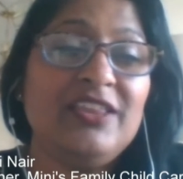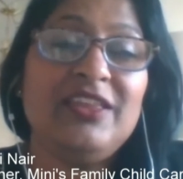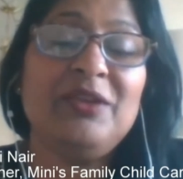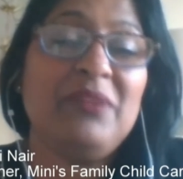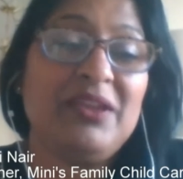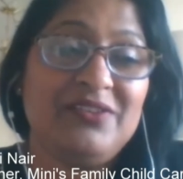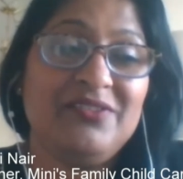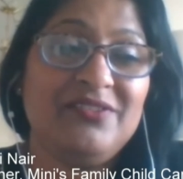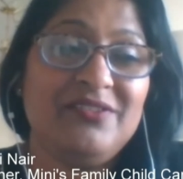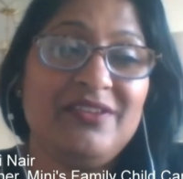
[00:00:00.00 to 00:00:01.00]
for anything
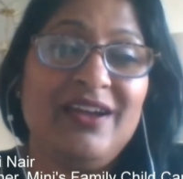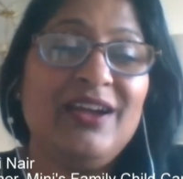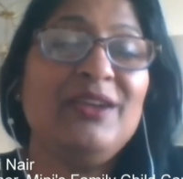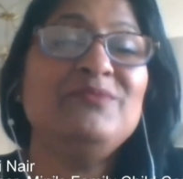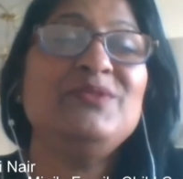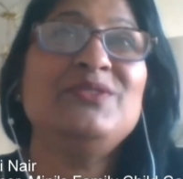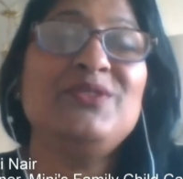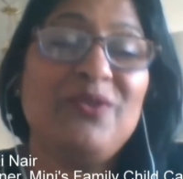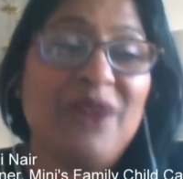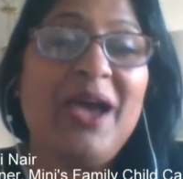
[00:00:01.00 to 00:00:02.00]
better. I'm
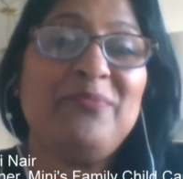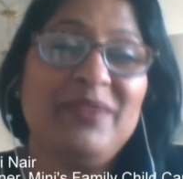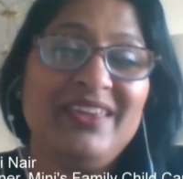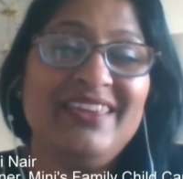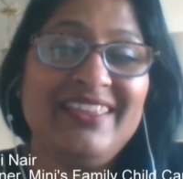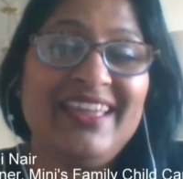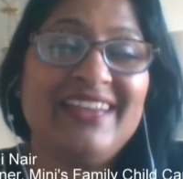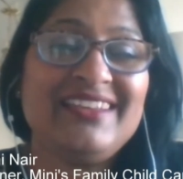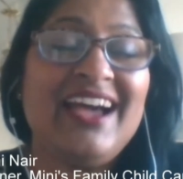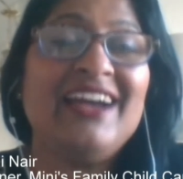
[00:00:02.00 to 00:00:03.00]
so happy
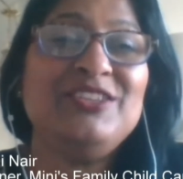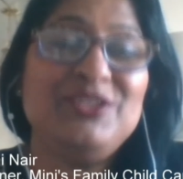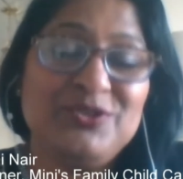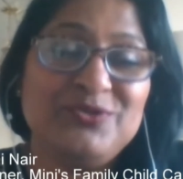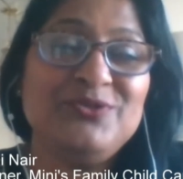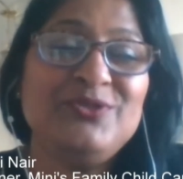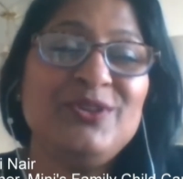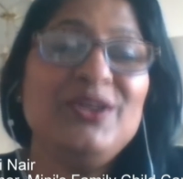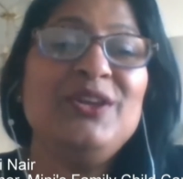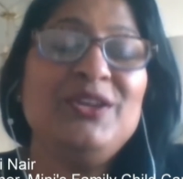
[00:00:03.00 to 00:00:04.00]
that I
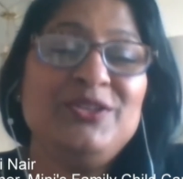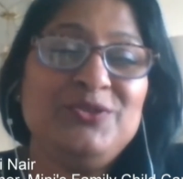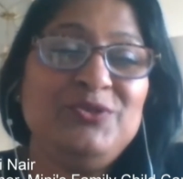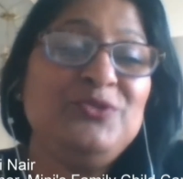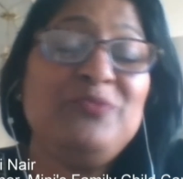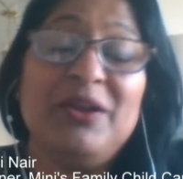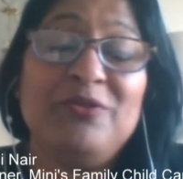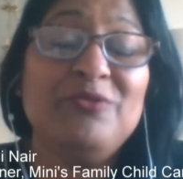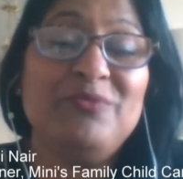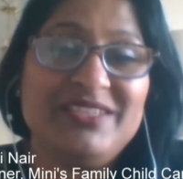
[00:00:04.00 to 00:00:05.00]
chose to do my
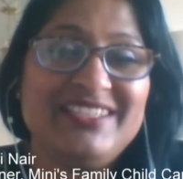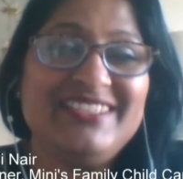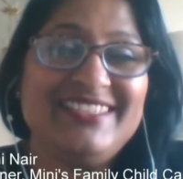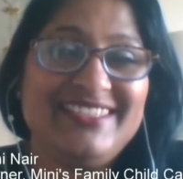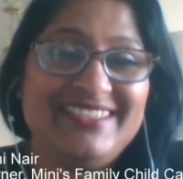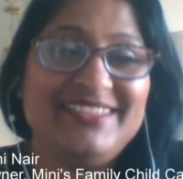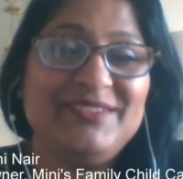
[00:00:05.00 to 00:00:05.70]
own business.